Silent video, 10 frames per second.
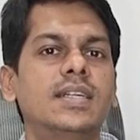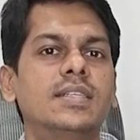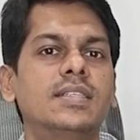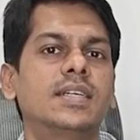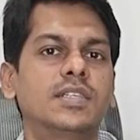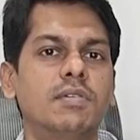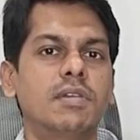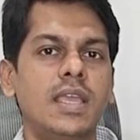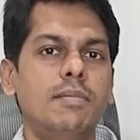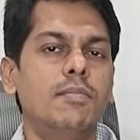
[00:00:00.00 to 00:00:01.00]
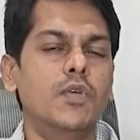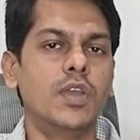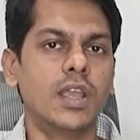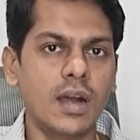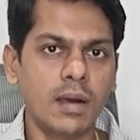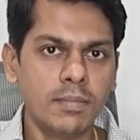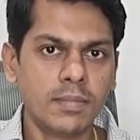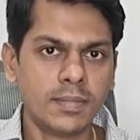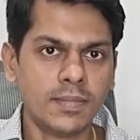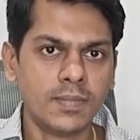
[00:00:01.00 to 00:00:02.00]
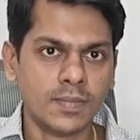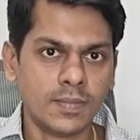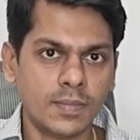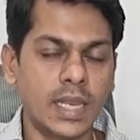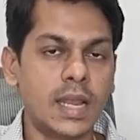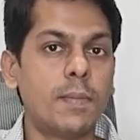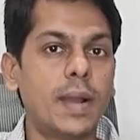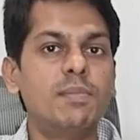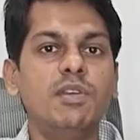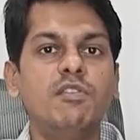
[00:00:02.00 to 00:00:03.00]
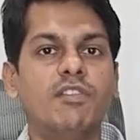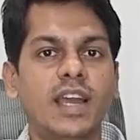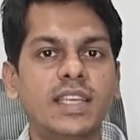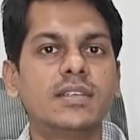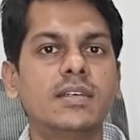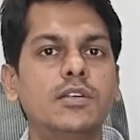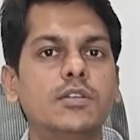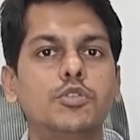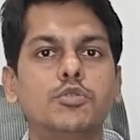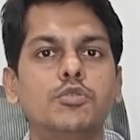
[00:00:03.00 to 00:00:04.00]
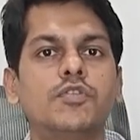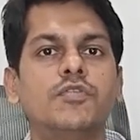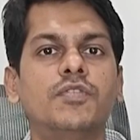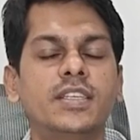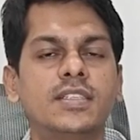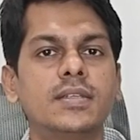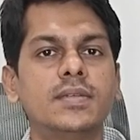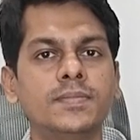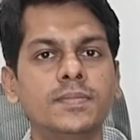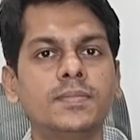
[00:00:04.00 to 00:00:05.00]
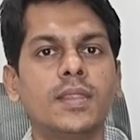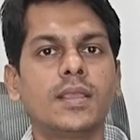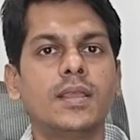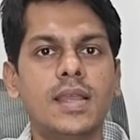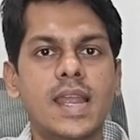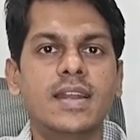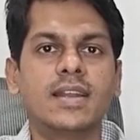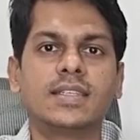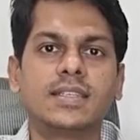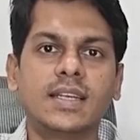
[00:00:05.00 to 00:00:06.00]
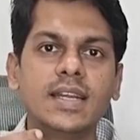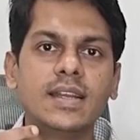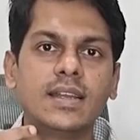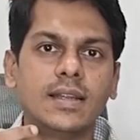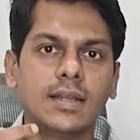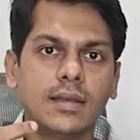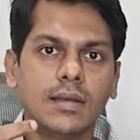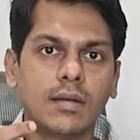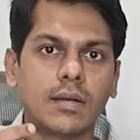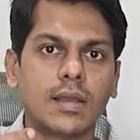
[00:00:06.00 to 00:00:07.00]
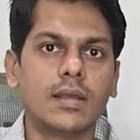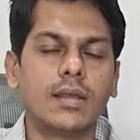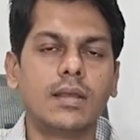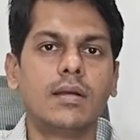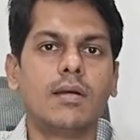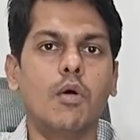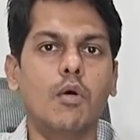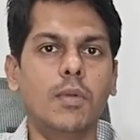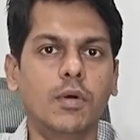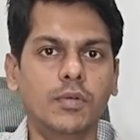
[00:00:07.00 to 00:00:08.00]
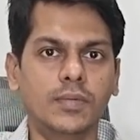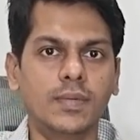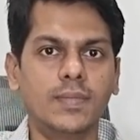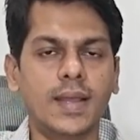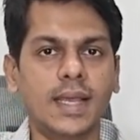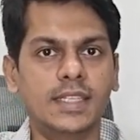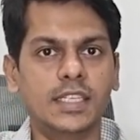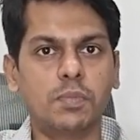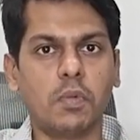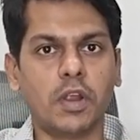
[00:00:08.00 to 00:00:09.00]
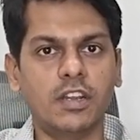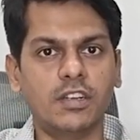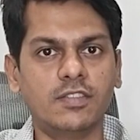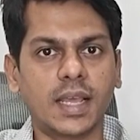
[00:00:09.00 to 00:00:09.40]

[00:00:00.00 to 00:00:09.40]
rates will keep going up, then it might be wiser to choose fixed interest rate home loan at this point of time.